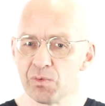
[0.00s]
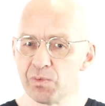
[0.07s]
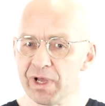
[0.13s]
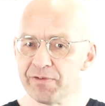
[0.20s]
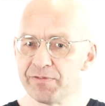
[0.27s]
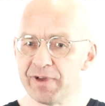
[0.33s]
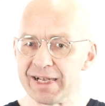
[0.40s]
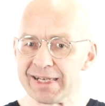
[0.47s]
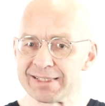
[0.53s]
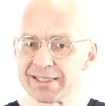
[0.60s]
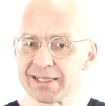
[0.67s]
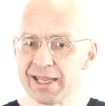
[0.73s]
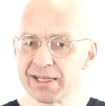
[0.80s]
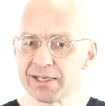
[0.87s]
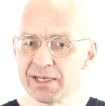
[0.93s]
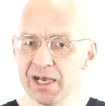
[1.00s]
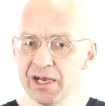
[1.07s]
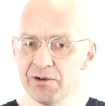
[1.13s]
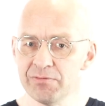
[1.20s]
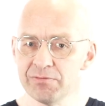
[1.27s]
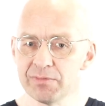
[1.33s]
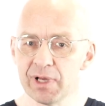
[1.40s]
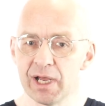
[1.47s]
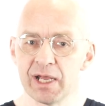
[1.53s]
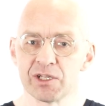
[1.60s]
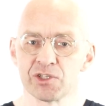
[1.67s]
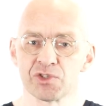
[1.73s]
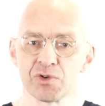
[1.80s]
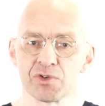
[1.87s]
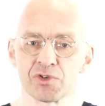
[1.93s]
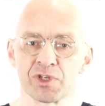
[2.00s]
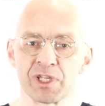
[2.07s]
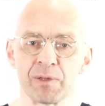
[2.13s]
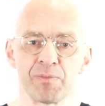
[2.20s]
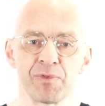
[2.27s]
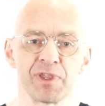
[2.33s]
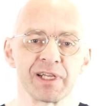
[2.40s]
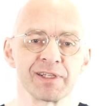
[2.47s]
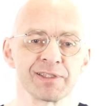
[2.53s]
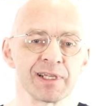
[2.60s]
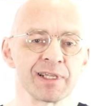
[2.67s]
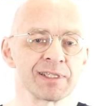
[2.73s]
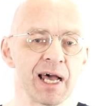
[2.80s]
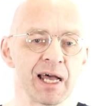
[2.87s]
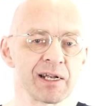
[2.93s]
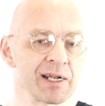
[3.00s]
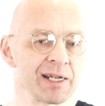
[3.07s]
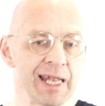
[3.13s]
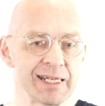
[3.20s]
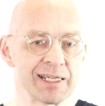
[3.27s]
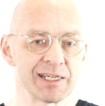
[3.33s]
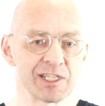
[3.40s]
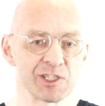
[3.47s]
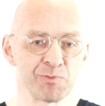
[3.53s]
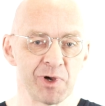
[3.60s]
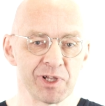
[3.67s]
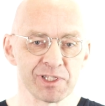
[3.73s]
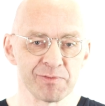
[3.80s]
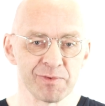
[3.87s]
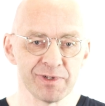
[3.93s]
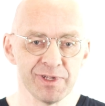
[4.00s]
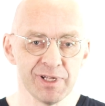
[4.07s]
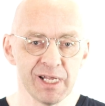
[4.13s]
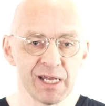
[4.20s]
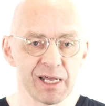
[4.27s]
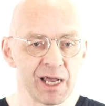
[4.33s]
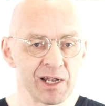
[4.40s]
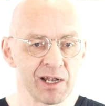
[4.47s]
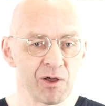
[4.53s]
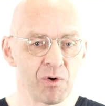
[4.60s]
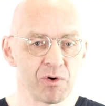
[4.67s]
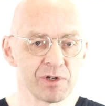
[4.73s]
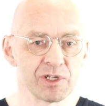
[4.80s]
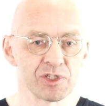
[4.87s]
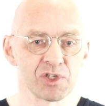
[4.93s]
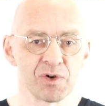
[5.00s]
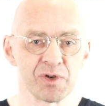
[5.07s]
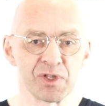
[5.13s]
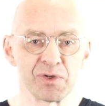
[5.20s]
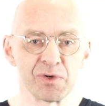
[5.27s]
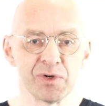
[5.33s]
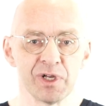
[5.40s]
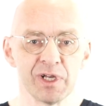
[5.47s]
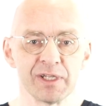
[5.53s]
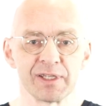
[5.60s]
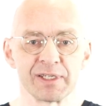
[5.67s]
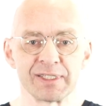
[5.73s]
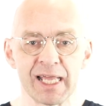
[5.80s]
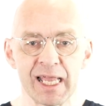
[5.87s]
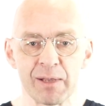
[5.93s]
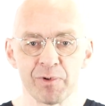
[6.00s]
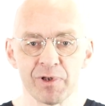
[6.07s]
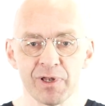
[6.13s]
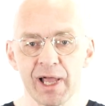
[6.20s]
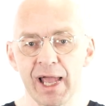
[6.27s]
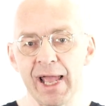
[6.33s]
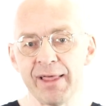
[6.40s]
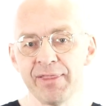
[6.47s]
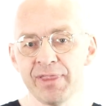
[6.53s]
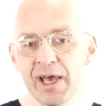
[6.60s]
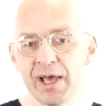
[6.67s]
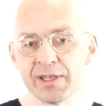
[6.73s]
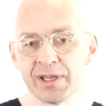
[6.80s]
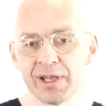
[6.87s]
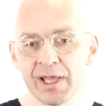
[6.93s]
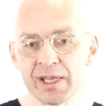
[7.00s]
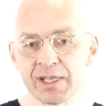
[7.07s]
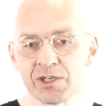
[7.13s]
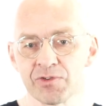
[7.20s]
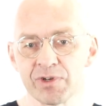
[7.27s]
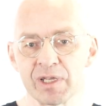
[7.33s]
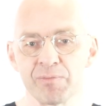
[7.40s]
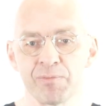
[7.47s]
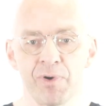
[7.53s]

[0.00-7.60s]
We're in Fantasyland now, and so to keep things as uncluttered as possible, I'll only show you the table and the underlying green